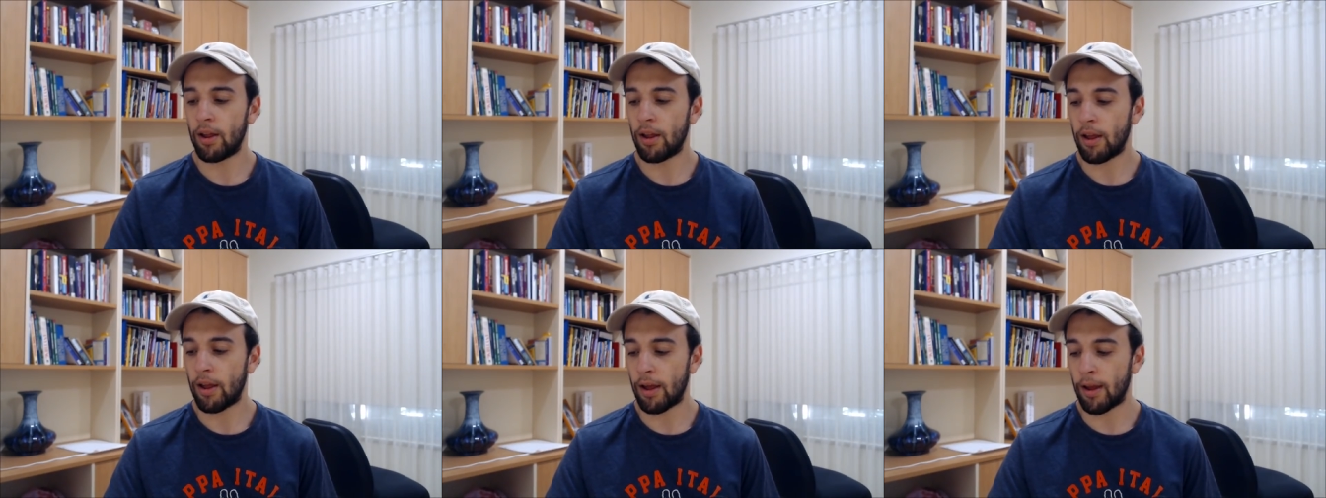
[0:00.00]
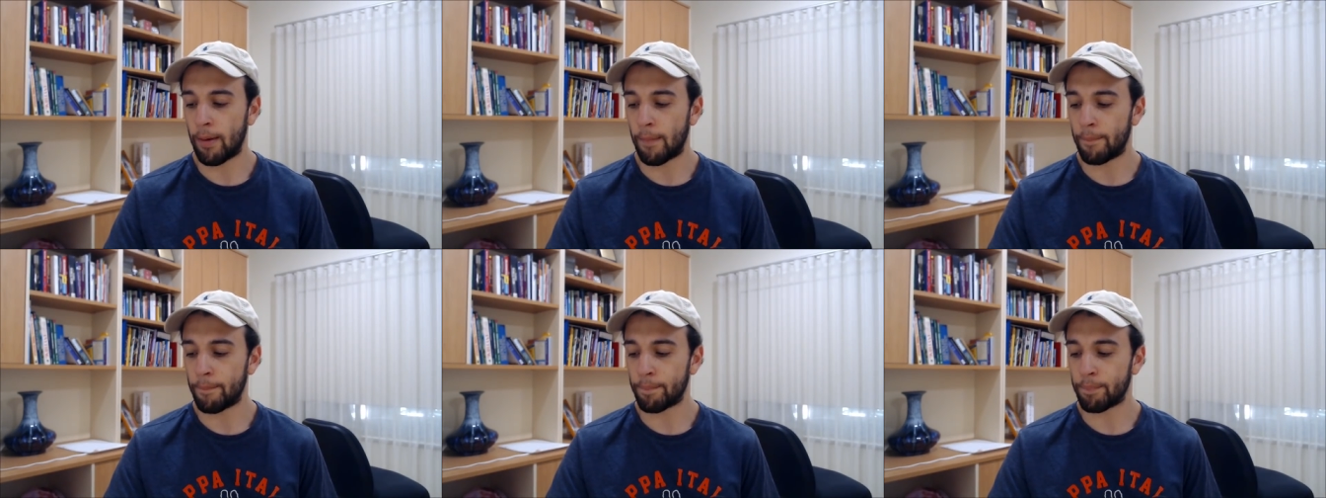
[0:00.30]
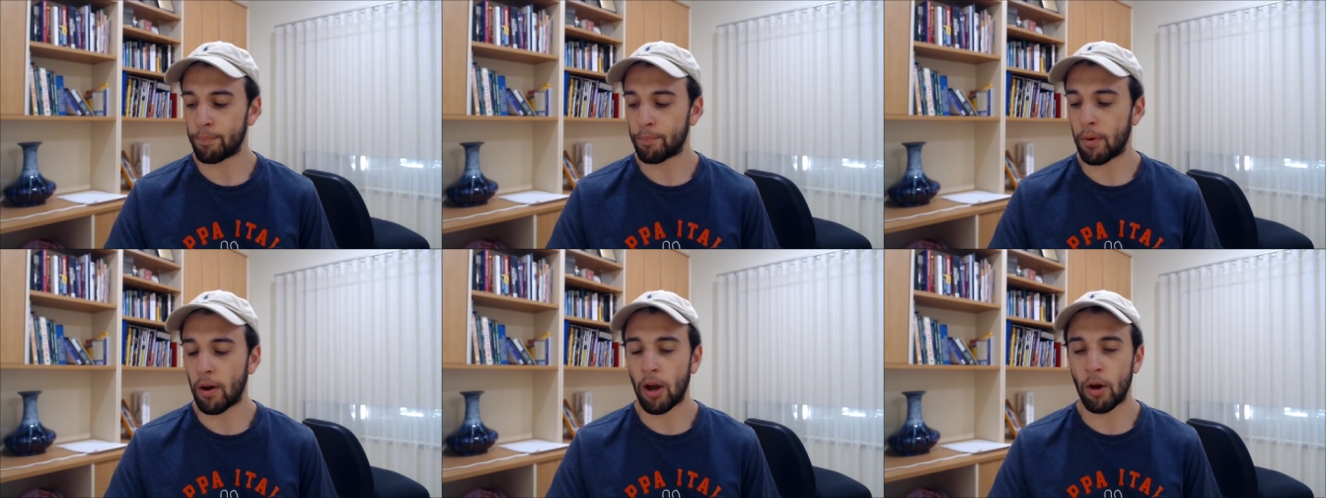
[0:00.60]

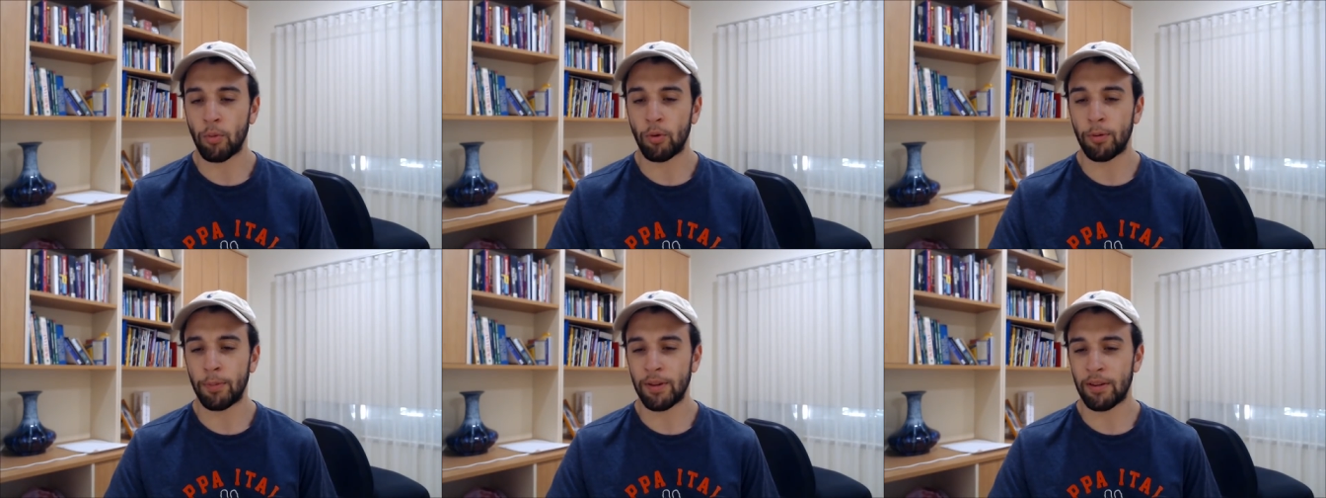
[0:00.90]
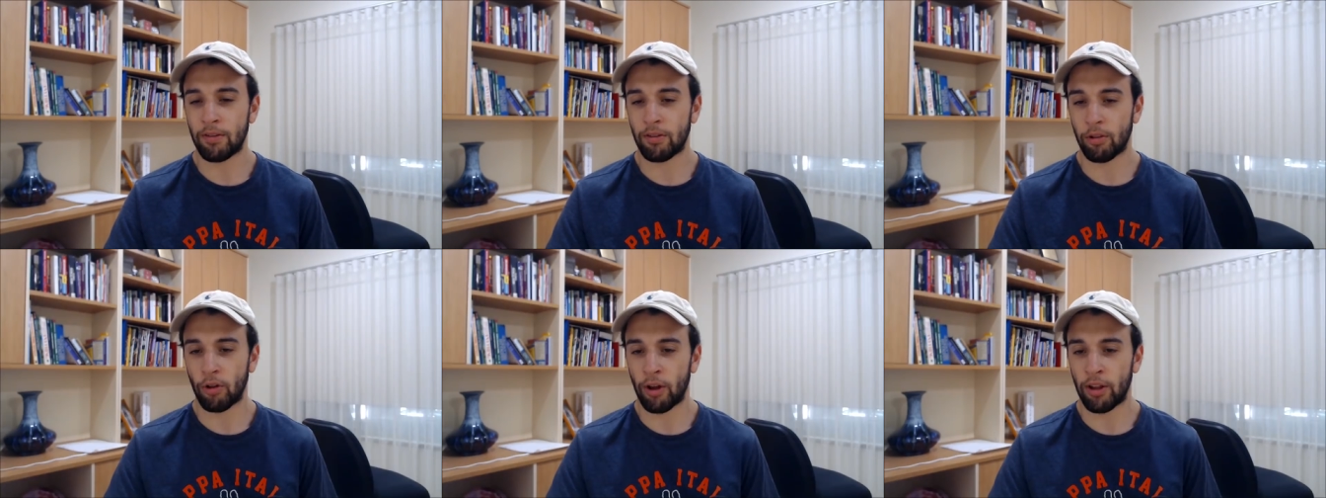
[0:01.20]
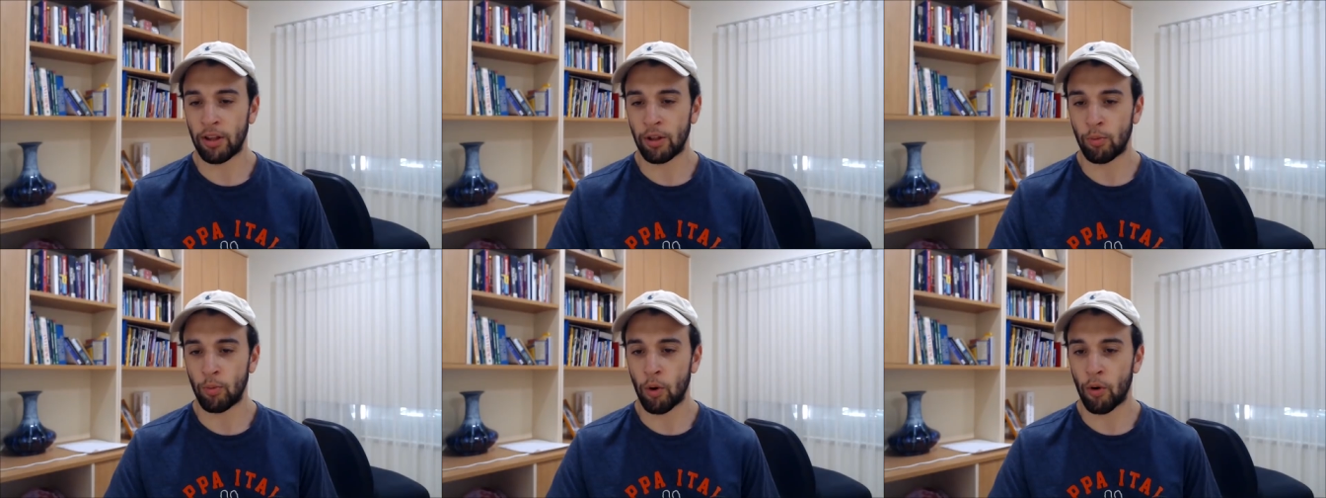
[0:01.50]
But I would be
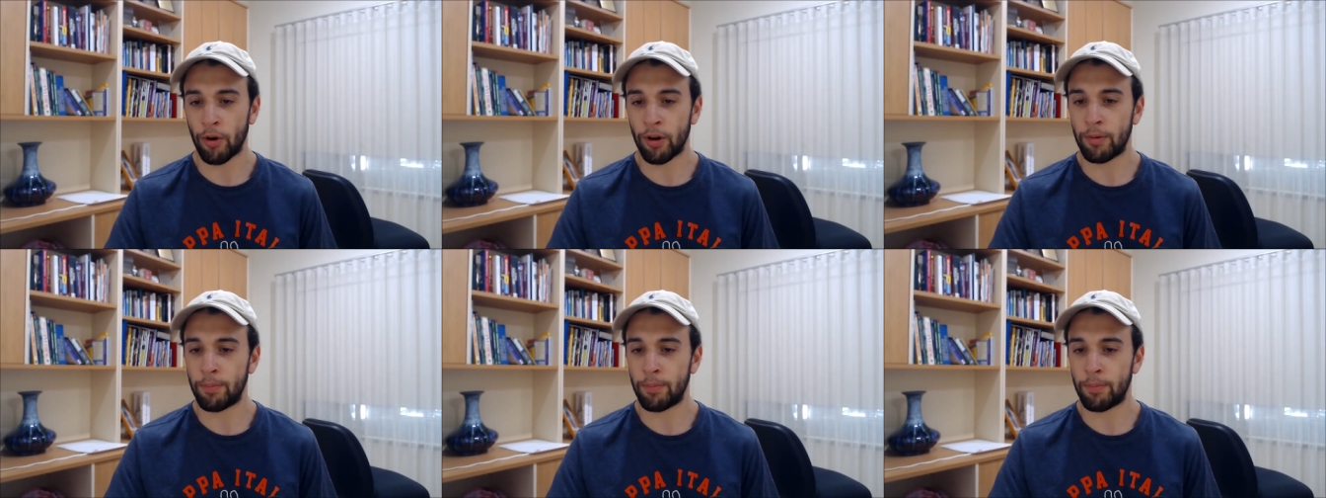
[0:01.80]
slightly worried,